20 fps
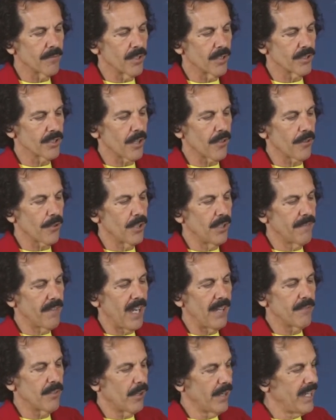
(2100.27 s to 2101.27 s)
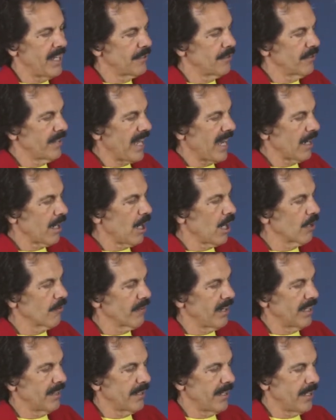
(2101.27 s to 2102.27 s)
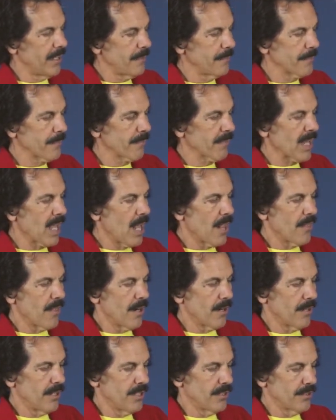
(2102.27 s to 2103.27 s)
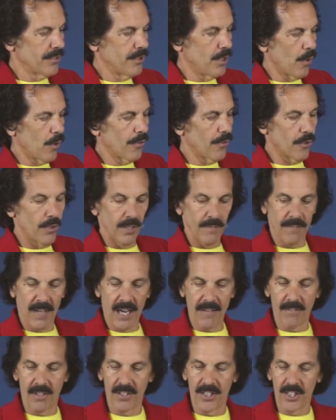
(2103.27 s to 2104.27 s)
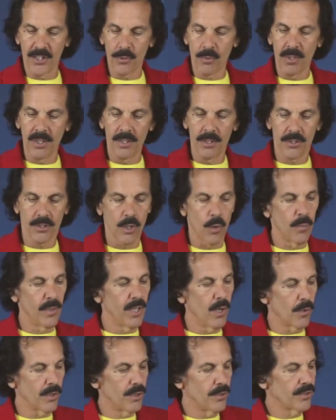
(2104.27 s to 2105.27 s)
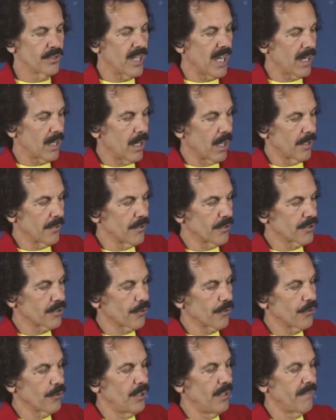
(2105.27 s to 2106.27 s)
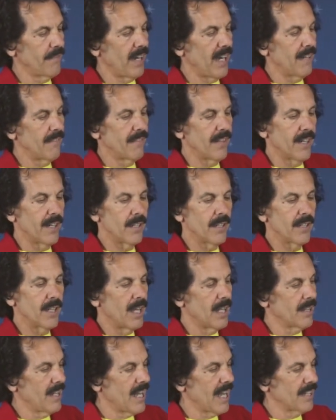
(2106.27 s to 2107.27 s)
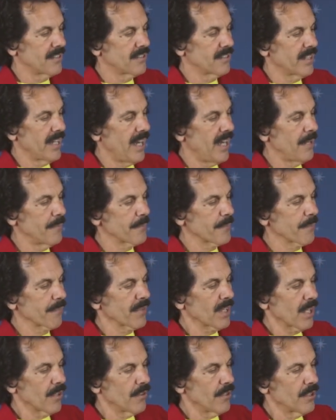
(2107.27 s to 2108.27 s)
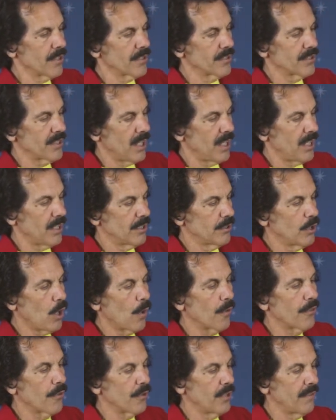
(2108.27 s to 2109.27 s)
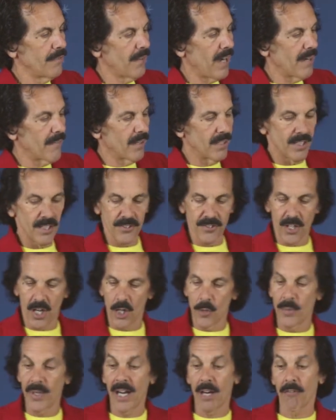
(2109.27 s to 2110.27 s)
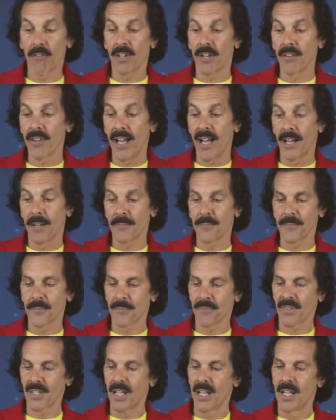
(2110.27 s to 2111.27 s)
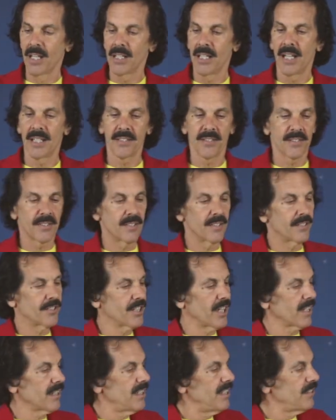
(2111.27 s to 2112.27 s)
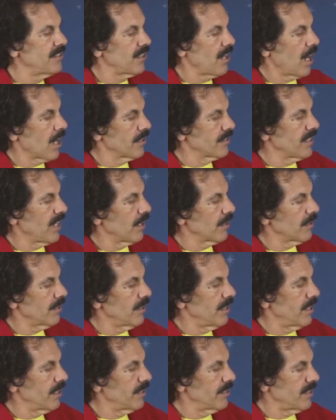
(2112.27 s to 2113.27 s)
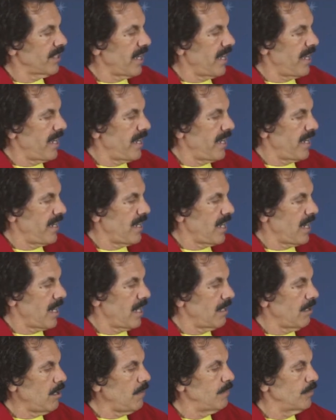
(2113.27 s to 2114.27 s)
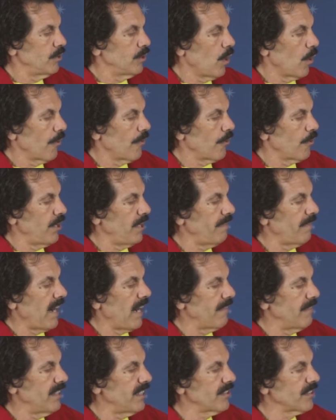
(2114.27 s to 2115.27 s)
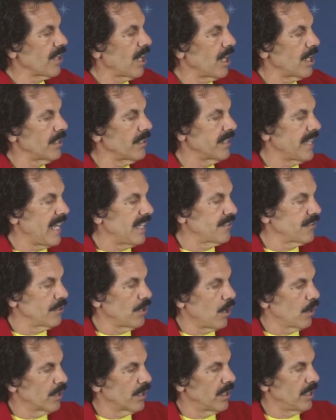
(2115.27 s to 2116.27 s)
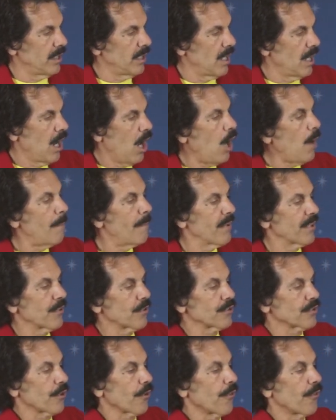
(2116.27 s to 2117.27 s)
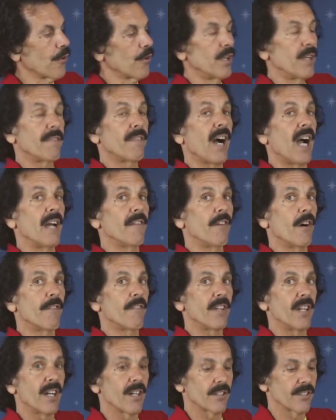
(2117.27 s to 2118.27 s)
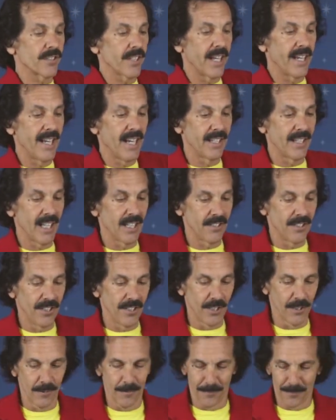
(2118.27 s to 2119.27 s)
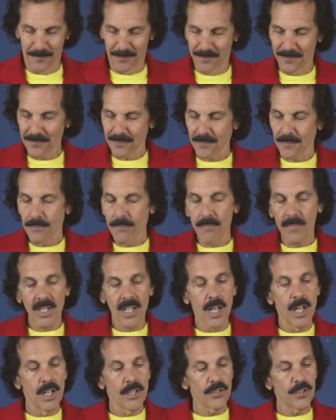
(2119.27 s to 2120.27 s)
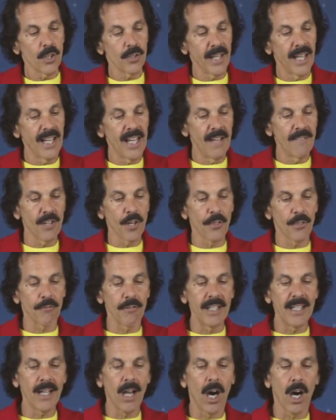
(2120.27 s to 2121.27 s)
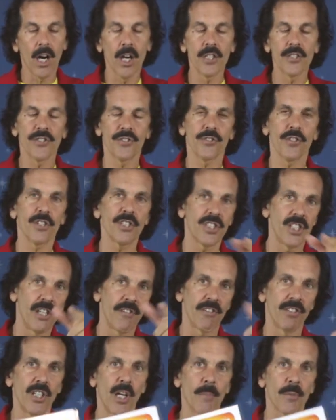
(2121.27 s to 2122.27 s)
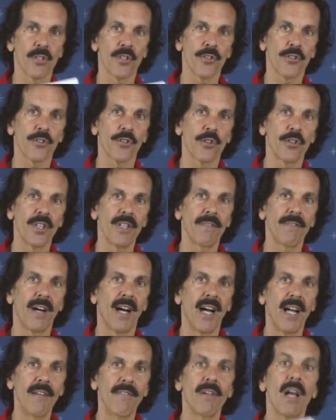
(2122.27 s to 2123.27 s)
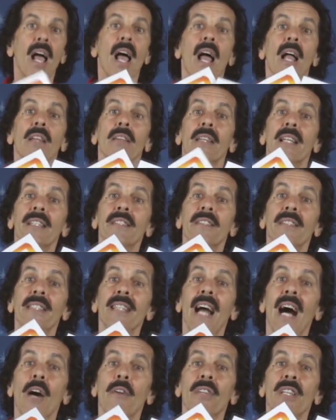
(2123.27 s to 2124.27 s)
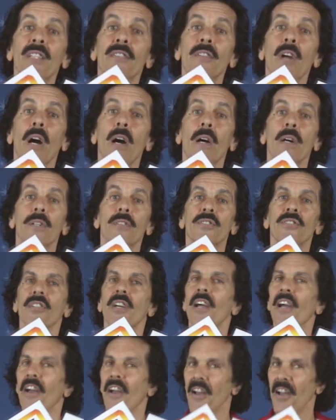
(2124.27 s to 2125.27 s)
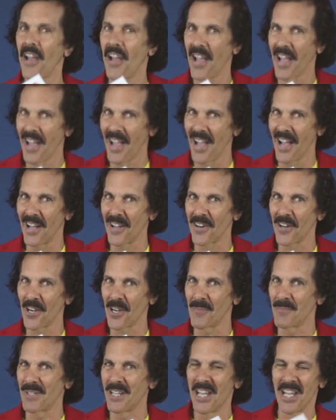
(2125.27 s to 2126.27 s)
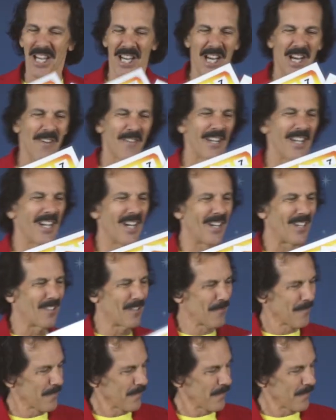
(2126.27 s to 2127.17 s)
There's a 35, they'll hand you that card right there. There is 35 on this one, so we don't use that card. There's a 35 there, that's that. There's no 35 on this card, we get rid of that. Let's check these cards out. There's a, oh, no 35 on this card, that's no good. Oh, but there's a 35 over there, so you hand that to you. So they gave you 3 cards, their secret number is 35. Let's see how these cards add up. Here we go.